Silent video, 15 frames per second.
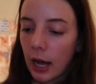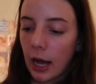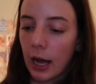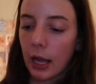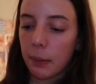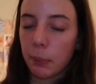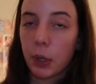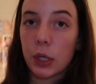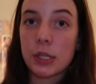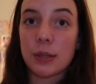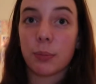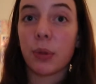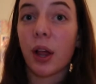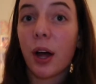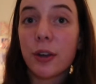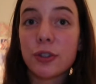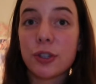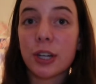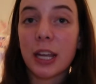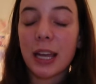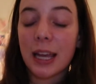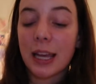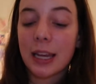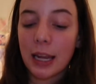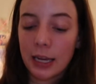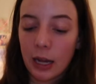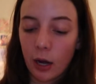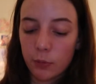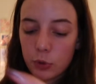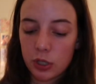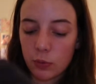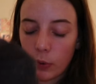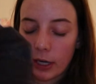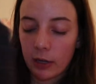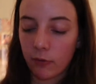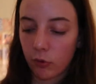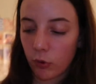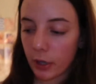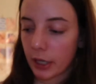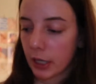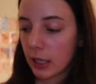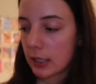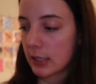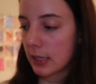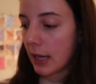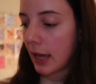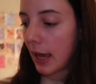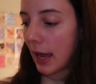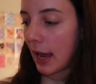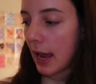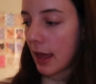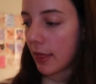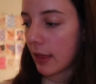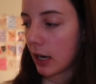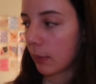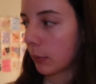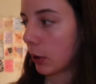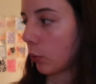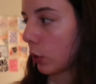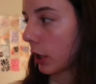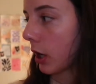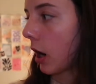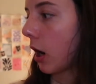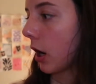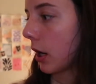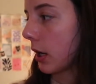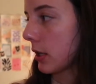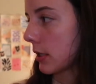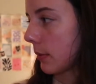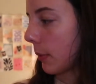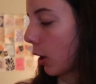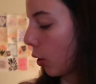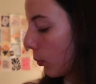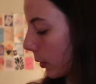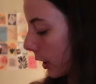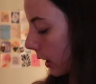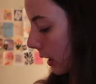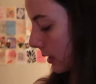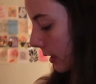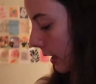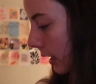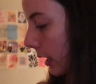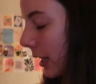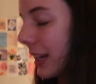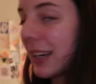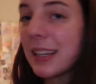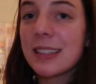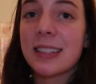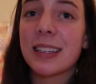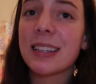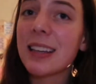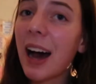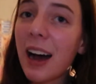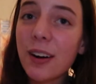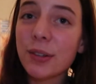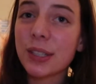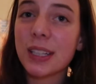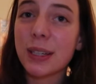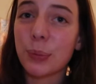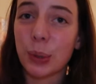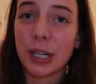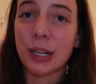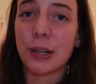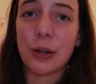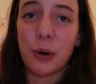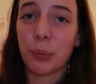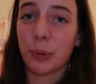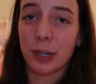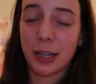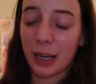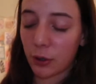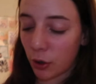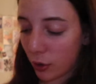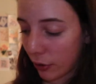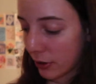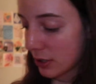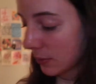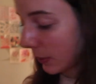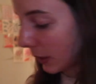I put some laundry in and I'm just waiting for it and then I'm gonna work on some homework because I did not really work on homework at all this